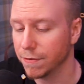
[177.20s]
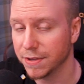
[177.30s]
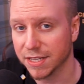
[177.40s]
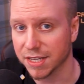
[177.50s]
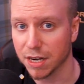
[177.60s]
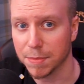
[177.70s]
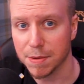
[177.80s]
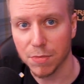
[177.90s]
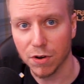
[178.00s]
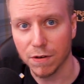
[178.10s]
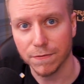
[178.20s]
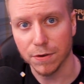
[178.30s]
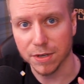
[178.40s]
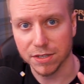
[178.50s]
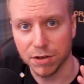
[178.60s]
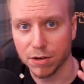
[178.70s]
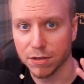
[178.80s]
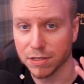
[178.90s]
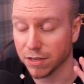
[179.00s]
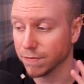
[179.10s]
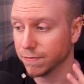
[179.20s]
if it is going to be more focused on sort of